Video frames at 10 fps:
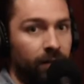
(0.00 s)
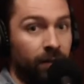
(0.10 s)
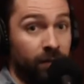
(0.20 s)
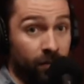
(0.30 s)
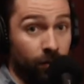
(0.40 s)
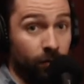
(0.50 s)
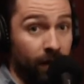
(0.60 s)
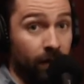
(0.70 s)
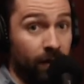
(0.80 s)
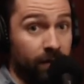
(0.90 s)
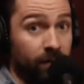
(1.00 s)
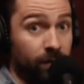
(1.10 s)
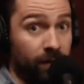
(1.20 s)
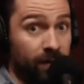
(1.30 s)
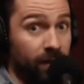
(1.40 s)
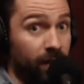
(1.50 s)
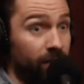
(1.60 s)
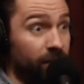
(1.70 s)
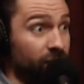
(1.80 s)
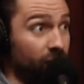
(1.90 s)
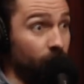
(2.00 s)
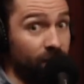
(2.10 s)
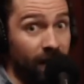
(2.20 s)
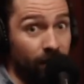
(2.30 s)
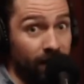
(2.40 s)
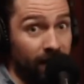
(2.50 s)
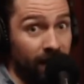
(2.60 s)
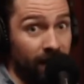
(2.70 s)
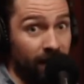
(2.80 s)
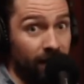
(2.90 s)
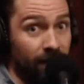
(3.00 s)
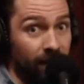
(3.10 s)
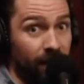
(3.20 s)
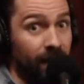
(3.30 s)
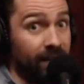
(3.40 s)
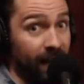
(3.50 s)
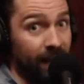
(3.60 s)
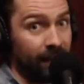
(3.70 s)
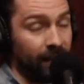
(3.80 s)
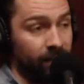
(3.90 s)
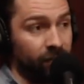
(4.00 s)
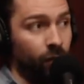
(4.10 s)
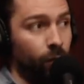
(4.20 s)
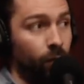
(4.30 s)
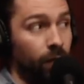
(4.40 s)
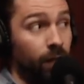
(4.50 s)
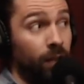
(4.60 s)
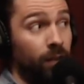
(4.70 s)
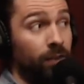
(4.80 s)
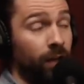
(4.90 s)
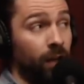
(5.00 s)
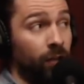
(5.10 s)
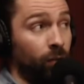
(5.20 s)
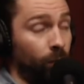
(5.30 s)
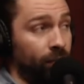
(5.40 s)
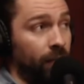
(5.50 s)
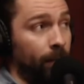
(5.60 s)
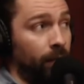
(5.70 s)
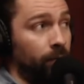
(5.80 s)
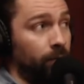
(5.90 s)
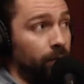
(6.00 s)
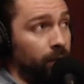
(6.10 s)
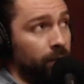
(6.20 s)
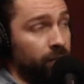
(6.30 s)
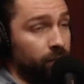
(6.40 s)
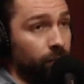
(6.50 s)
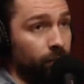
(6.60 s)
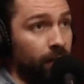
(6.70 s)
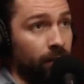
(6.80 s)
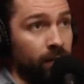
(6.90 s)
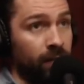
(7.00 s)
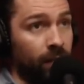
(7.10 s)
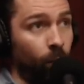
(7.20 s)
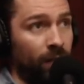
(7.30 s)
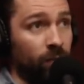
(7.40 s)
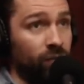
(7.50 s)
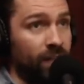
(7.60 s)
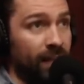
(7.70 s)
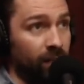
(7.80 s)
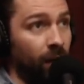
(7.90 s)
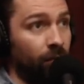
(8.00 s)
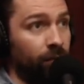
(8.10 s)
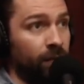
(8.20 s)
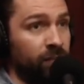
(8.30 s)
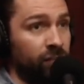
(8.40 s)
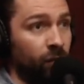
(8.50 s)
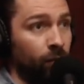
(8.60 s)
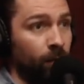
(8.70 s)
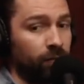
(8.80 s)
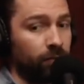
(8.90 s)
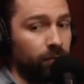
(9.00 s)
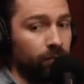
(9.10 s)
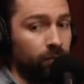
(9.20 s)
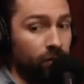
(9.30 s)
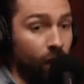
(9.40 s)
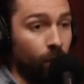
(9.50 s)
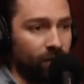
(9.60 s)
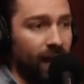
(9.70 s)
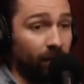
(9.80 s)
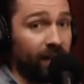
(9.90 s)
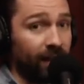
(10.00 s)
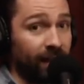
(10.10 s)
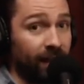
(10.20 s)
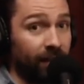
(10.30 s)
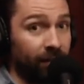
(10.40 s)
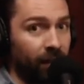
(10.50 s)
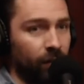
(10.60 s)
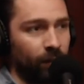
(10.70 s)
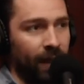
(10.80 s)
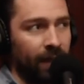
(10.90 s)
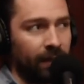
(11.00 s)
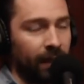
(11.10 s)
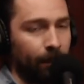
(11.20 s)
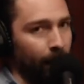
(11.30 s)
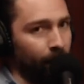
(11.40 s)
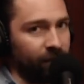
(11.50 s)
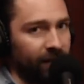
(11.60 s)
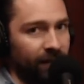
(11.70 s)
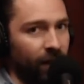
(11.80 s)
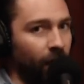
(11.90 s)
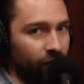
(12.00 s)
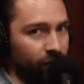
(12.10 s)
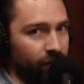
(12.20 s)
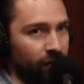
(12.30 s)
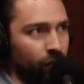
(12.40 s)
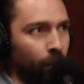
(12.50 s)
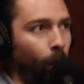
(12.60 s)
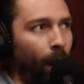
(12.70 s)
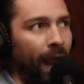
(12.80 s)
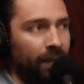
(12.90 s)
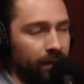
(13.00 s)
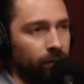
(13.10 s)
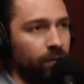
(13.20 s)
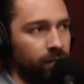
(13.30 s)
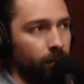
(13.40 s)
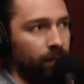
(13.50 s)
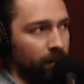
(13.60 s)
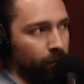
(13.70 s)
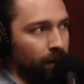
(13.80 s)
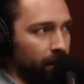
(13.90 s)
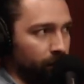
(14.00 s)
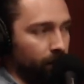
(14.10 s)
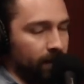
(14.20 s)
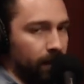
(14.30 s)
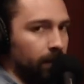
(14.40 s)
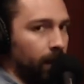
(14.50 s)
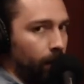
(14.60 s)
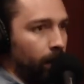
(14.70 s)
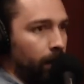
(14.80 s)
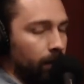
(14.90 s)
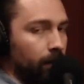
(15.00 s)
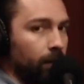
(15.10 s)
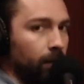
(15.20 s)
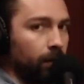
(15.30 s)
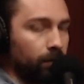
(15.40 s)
the correct. Scuderia it's not is, the so lightweight version. No it's not the revvy version either. Exactly. So the cool thing about the Scuderia is, like, when you set off, there's so much no sound deadening that you can hear the like pebbles hitting the arches, yeah. and you're aware that you're in something pretty stripped out and lightweight. Yeah,